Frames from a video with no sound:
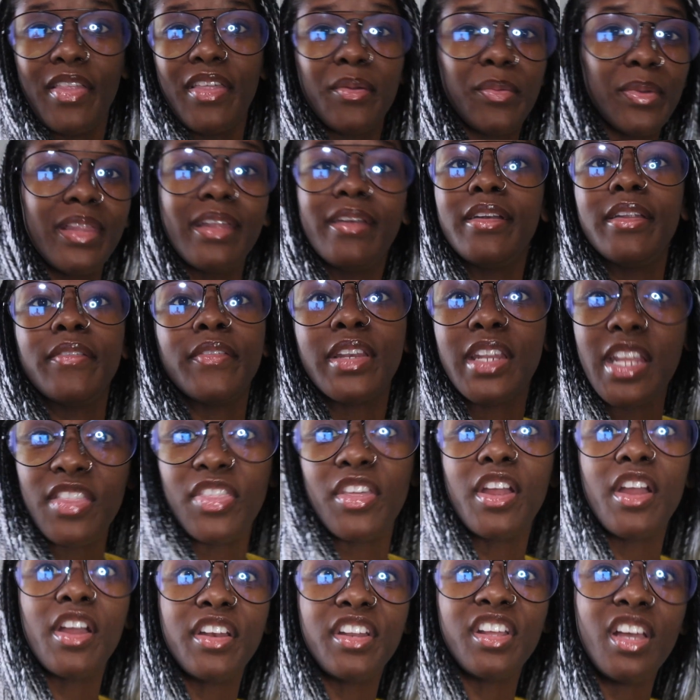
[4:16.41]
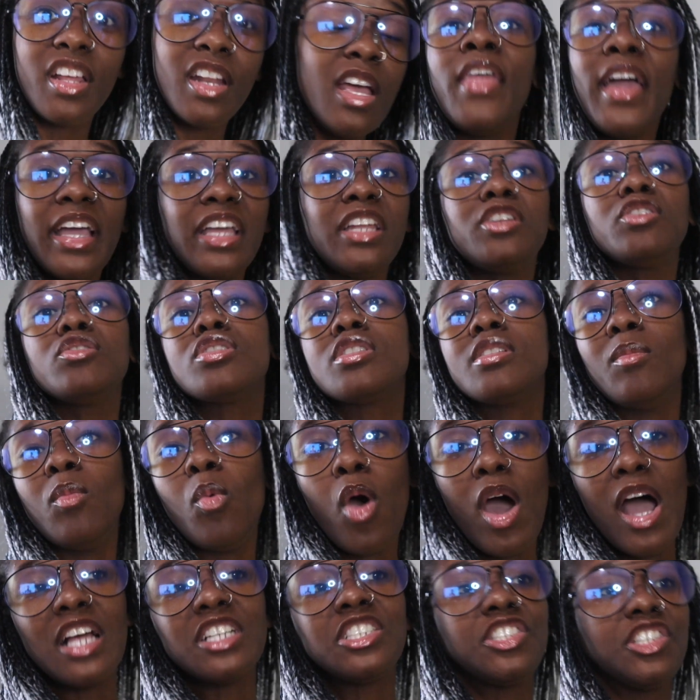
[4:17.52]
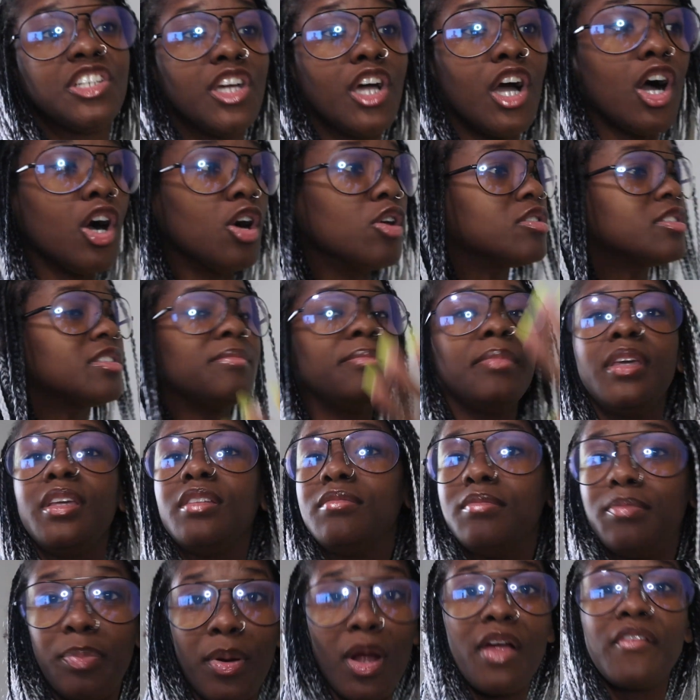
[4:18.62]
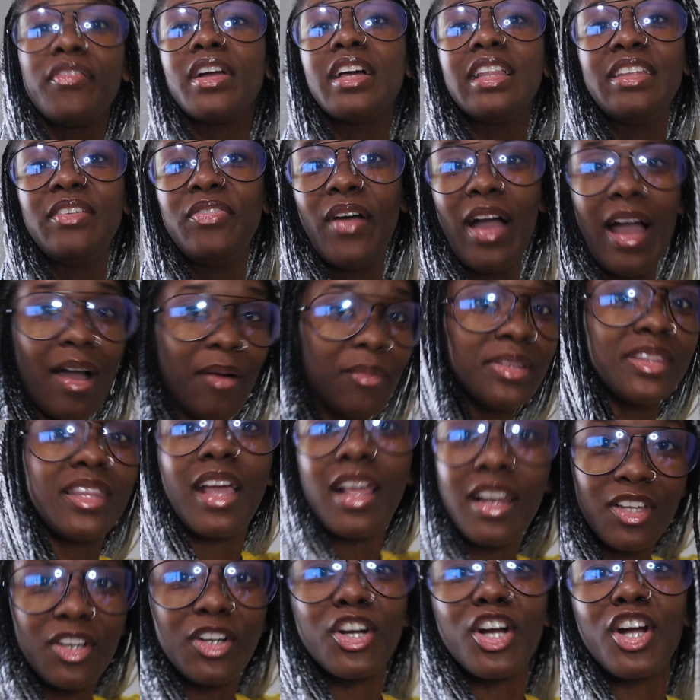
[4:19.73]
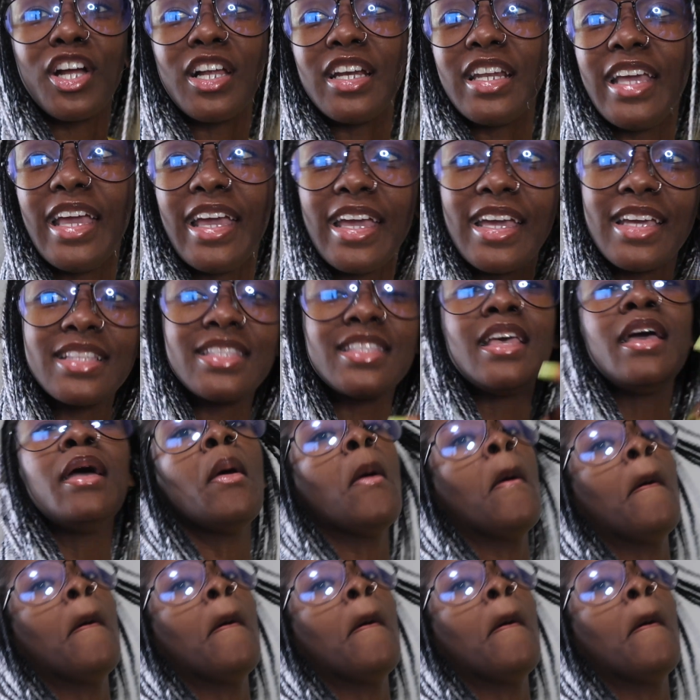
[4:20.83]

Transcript: They really don't even need their hair done. They can do some wash and goes and be perfectly fine with their little curly heads.